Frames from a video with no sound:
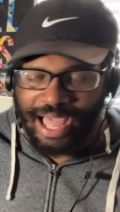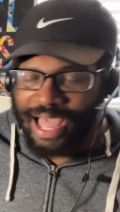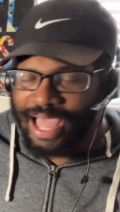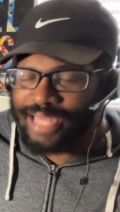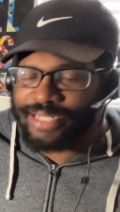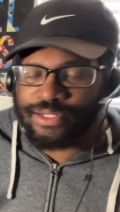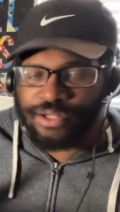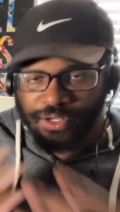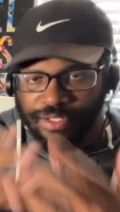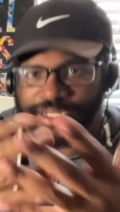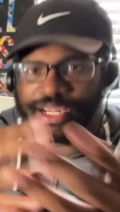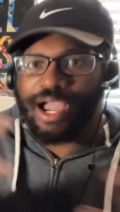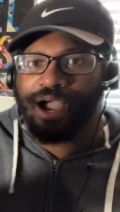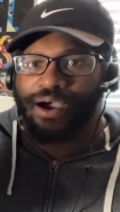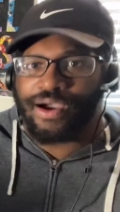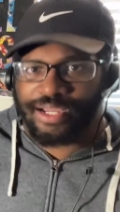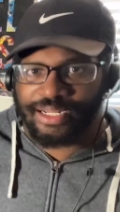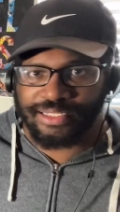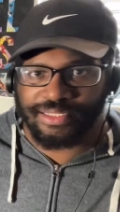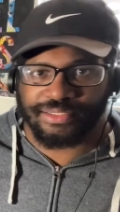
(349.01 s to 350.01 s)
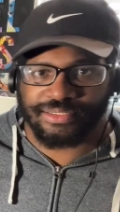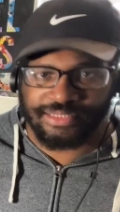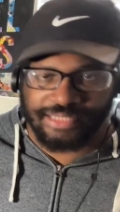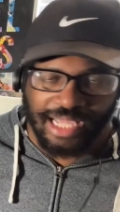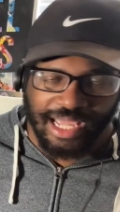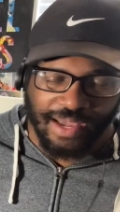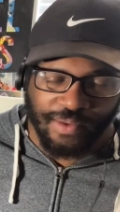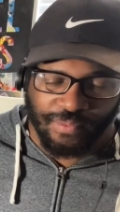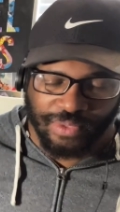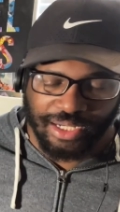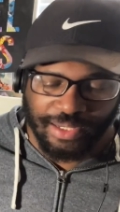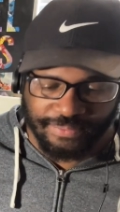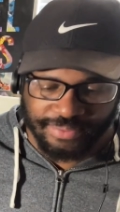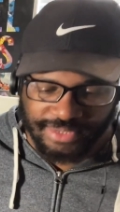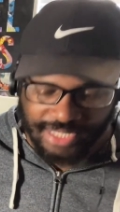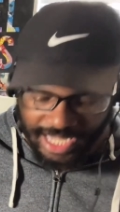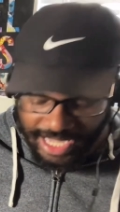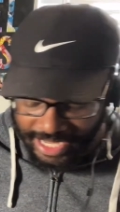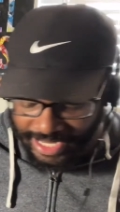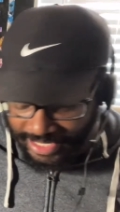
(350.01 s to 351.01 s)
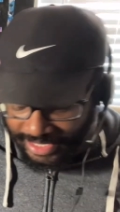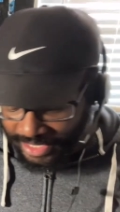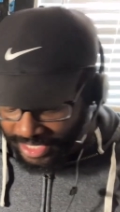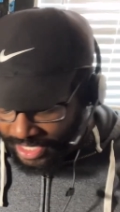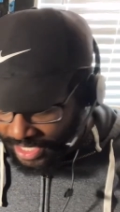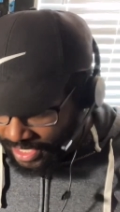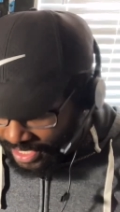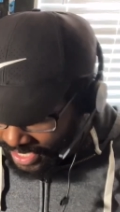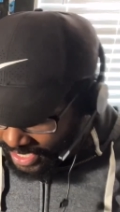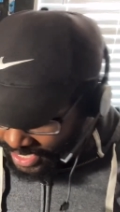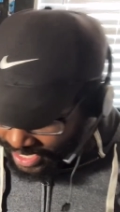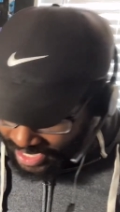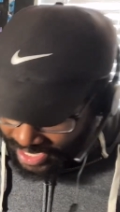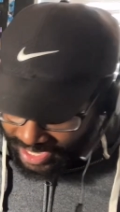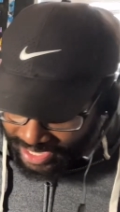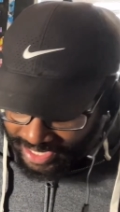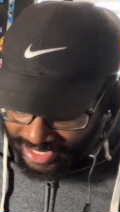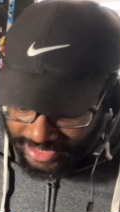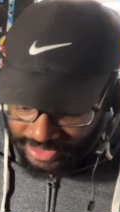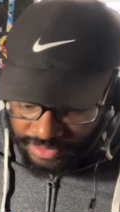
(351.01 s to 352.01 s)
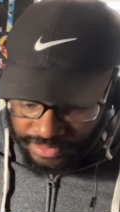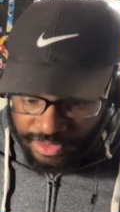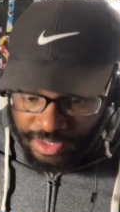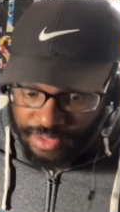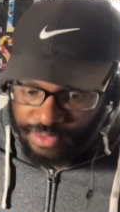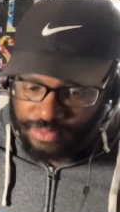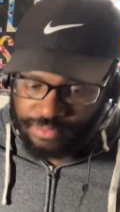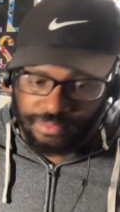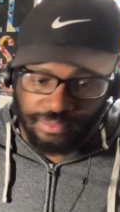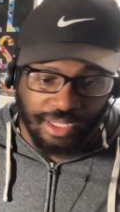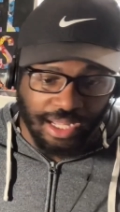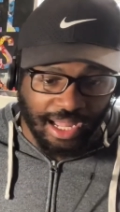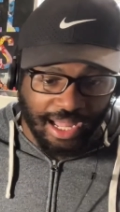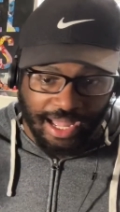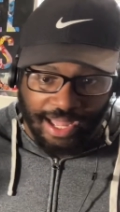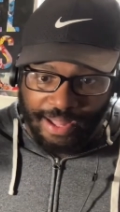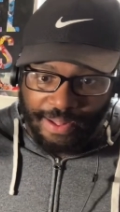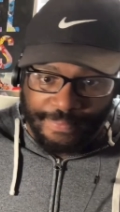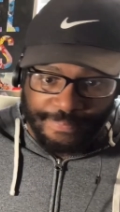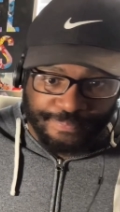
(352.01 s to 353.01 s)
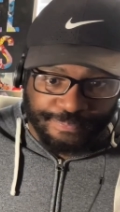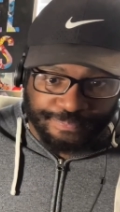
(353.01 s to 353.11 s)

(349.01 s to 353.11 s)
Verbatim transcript: I know y'all understand what I'm saying, and you know, uh,